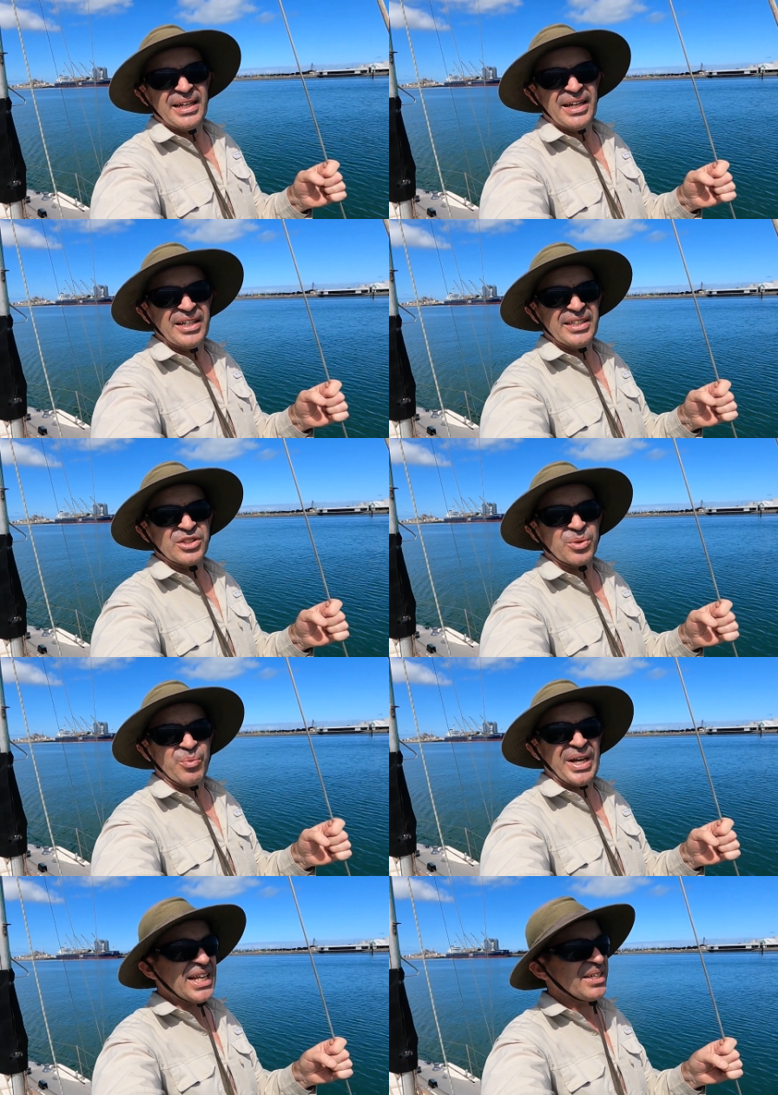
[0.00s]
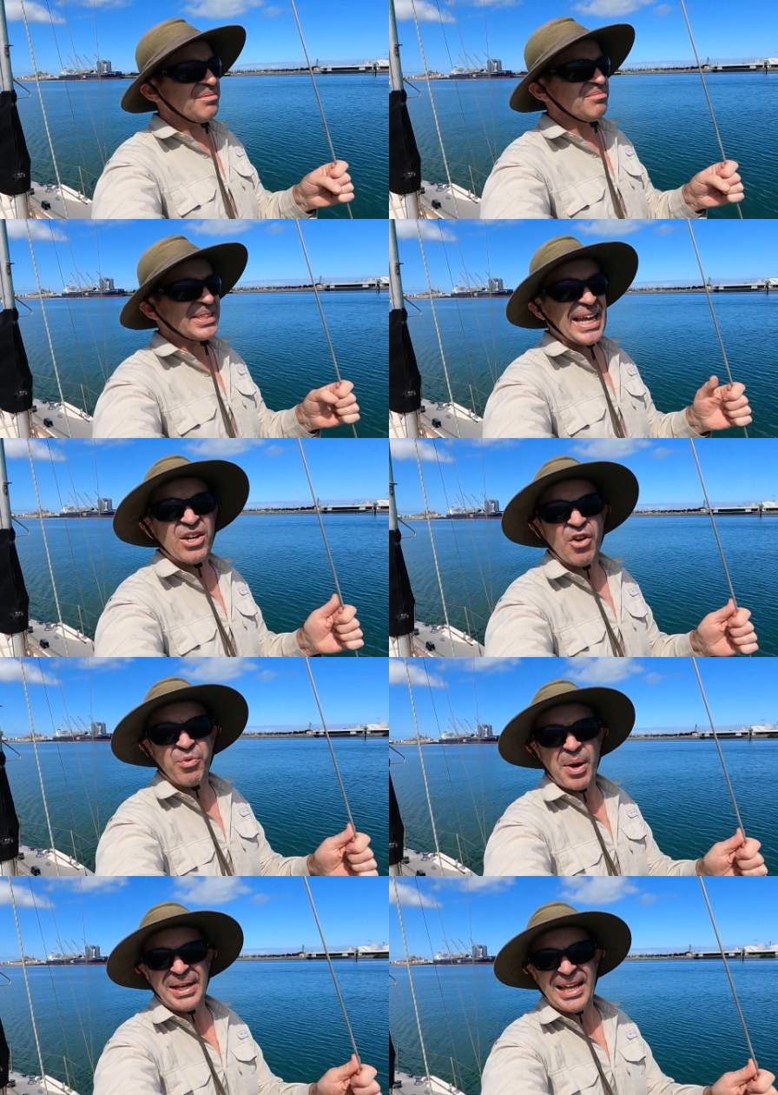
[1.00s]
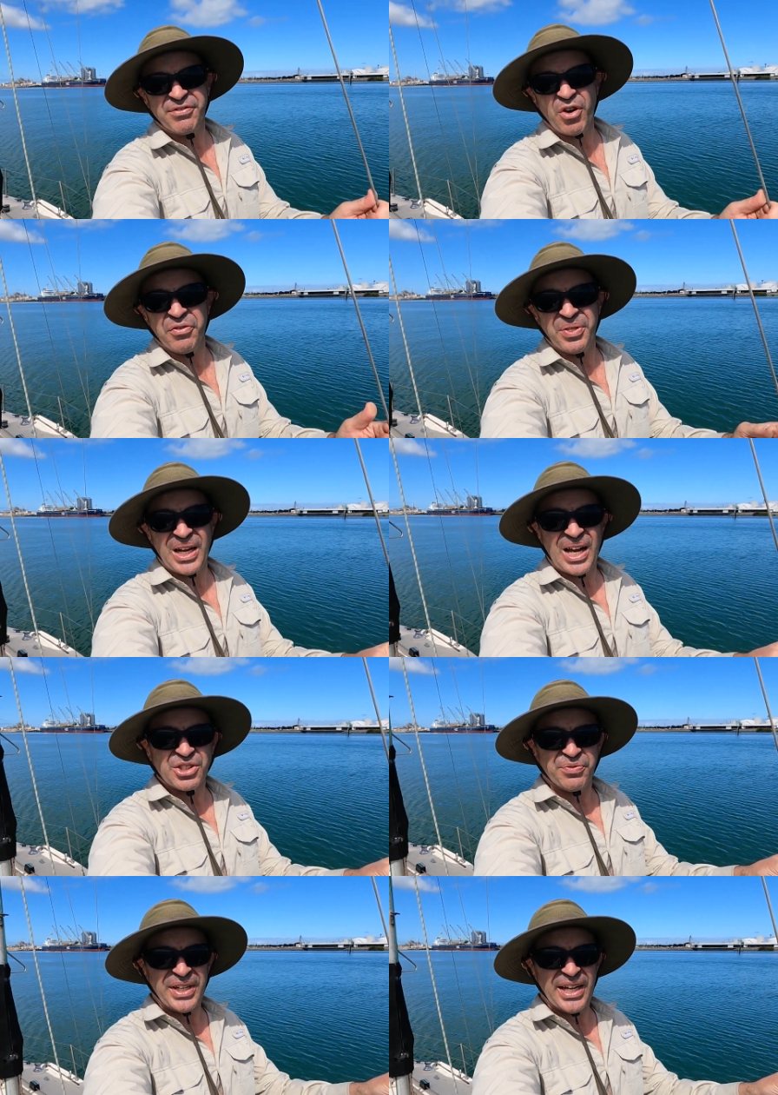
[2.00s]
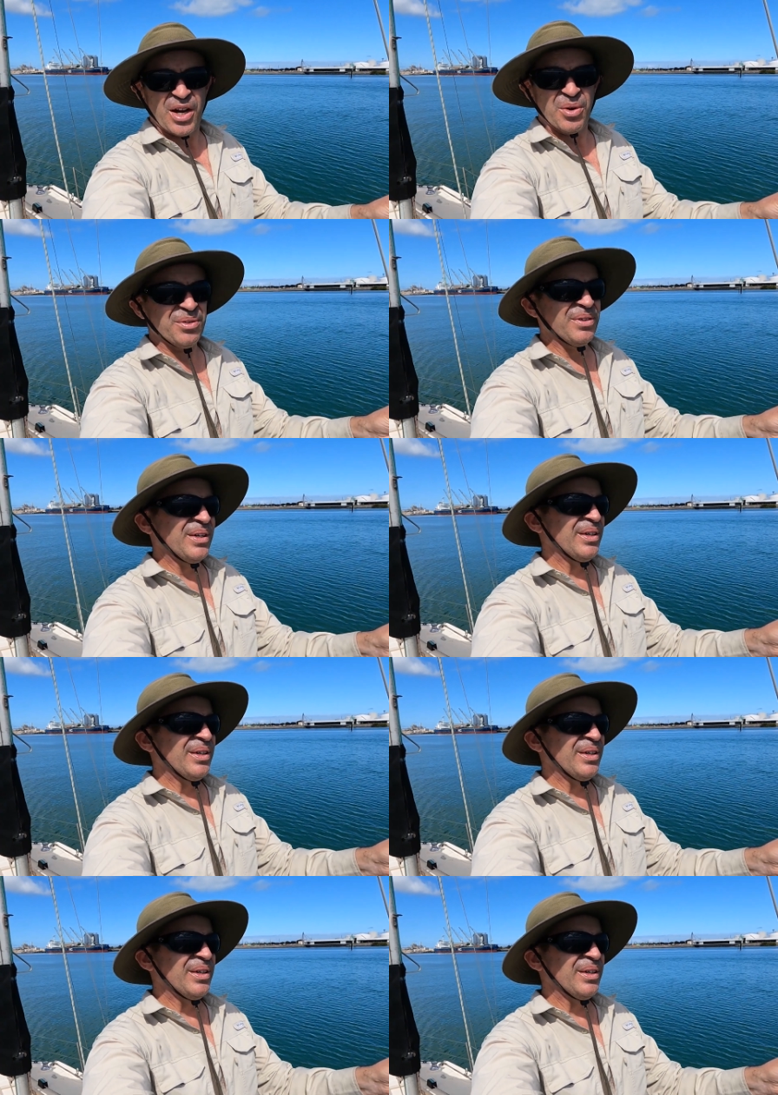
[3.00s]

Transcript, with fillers: And we're gonna take off where we left off in the last video.